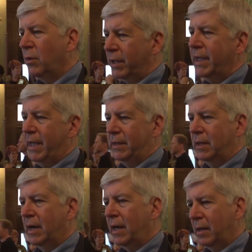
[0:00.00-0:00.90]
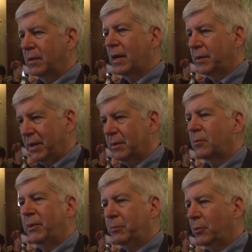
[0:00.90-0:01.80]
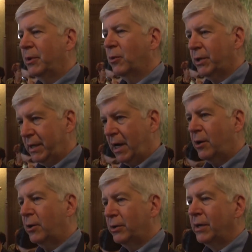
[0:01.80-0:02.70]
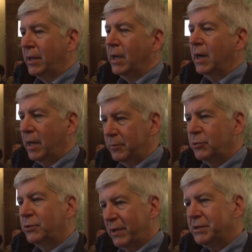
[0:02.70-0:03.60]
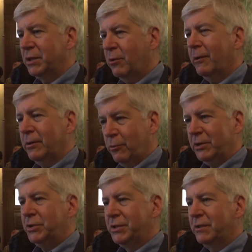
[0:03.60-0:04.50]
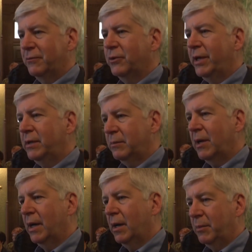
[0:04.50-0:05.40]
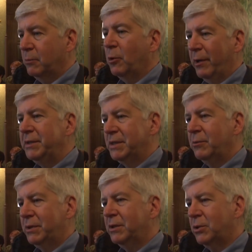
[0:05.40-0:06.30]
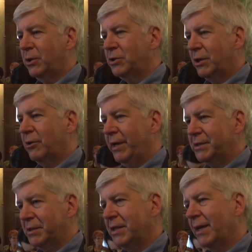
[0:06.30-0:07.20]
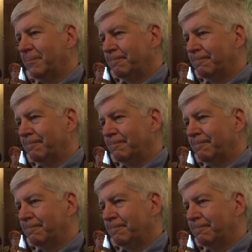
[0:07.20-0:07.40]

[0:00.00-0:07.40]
Well, again, I think our people have been working hard to address the questions in Flint, and we'll wait and see what the Attorney General has to say.